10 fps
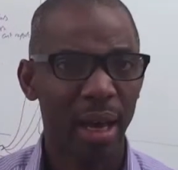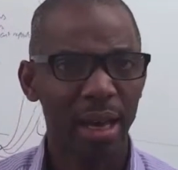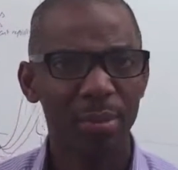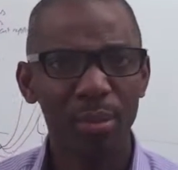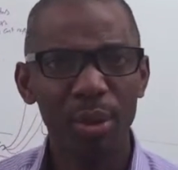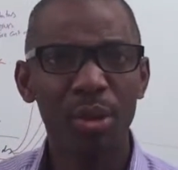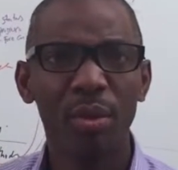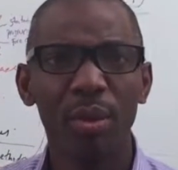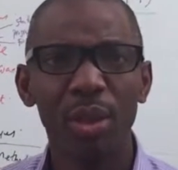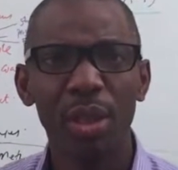And in most
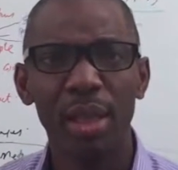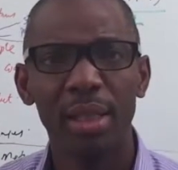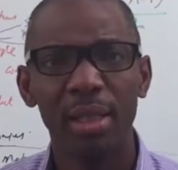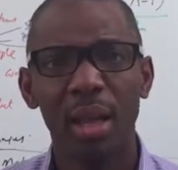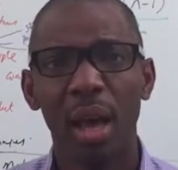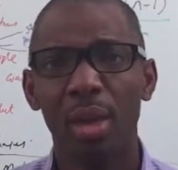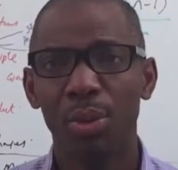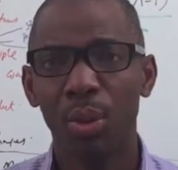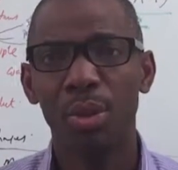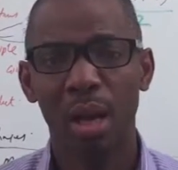of those cases,
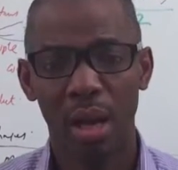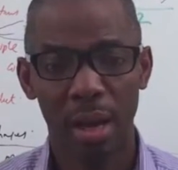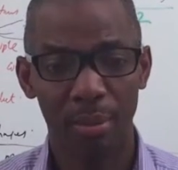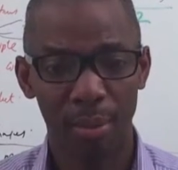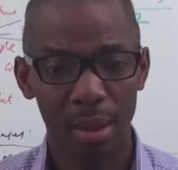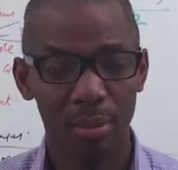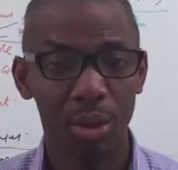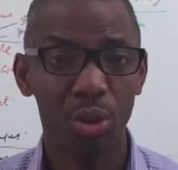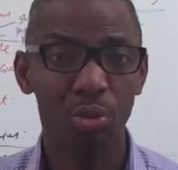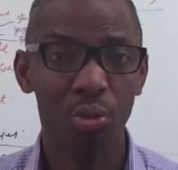those are pretty much